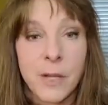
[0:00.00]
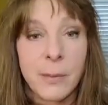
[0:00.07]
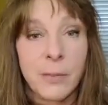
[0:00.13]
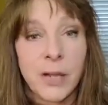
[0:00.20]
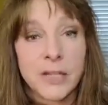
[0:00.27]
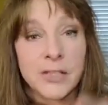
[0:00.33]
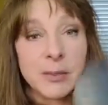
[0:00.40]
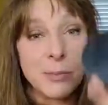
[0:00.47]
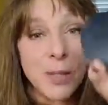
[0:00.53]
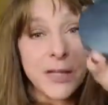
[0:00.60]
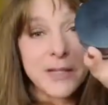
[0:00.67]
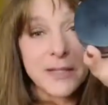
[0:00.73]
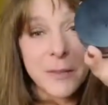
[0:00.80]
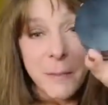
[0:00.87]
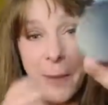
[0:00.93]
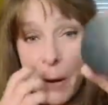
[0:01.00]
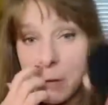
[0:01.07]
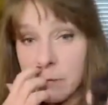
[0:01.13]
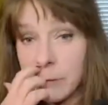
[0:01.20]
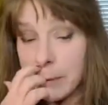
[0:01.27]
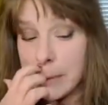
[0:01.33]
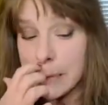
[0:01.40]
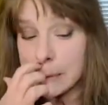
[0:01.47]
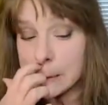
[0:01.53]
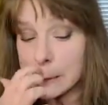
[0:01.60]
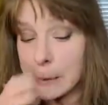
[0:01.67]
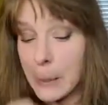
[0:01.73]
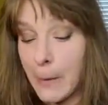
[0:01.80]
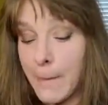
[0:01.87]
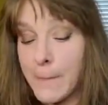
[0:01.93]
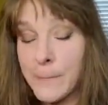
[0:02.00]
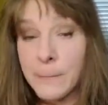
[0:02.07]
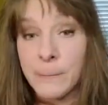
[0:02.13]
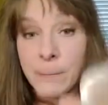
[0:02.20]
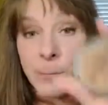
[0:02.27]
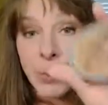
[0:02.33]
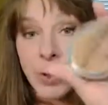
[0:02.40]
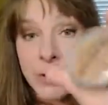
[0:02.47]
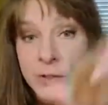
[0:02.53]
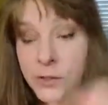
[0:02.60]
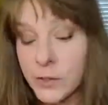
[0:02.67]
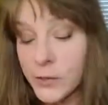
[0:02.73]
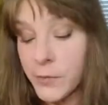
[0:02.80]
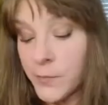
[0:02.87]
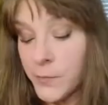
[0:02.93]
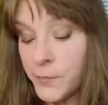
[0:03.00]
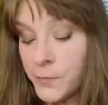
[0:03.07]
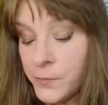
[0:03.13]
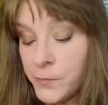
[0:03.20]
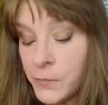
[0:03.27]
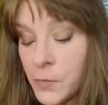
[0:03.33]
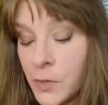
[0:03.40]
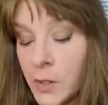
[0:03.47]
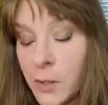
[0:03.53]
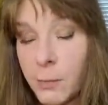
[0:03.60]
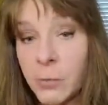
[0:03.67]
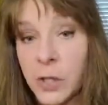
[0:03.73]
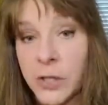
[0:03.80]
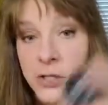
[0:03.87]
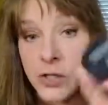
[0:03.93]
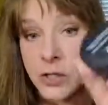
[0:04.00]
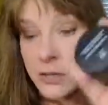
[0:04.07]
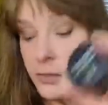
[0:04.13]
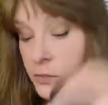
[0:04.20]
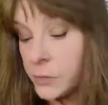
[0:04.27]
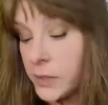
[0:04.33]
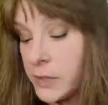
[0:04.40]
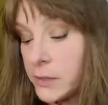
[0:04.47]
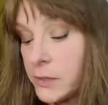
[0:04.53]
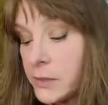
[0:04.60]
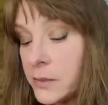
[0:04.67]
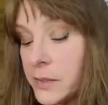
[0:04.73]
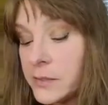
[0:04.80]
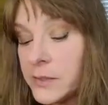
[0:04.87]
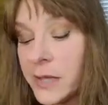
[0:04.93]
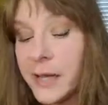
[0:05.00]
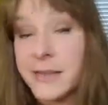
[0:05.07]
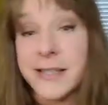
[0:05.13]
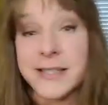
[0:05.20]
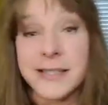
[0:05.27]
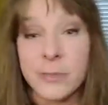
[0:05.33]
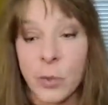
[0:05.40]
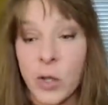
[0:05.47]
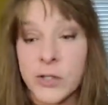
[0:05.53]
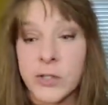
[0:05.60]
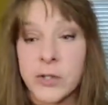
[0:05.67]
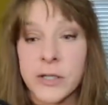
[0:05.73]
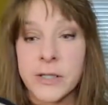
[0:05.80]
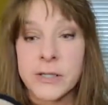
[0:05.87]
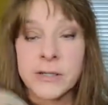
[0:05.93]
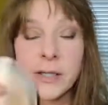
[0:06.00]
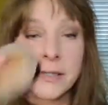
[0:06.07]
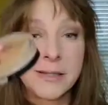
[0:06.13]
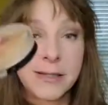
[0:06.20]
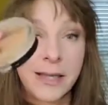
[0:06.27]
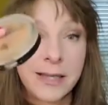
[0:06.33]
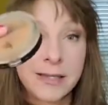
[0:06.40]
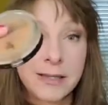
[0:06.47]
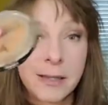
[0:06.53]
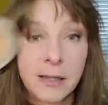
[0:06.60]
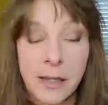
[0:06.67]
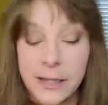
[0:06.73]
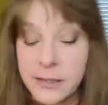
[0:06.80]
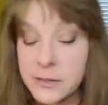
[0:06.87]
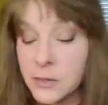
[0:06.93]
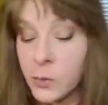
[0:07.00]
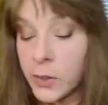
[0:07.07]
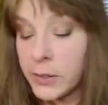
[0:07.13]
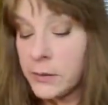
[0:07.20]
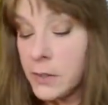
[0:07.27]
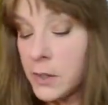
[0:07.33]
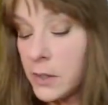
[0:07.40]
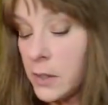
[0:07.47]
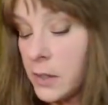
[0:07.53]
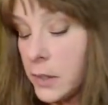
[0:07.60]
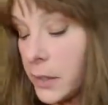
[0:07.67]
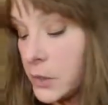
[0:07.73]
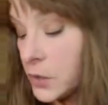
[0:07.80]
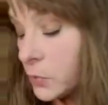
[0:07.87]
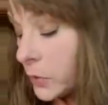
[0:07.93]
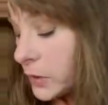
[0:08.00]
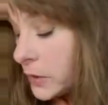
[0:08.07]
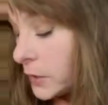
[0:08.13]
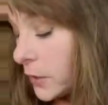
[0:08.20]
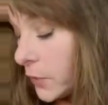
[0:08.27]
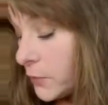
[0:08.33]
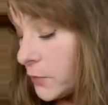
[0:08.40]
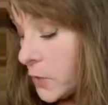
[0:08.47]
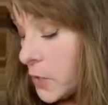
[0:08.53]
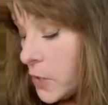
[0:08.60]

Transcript: Complexion Plus Powder Foundation, bronzer, blush and sweet. This bronzer is Sunset. It's the lightest one, in case you wanted to know.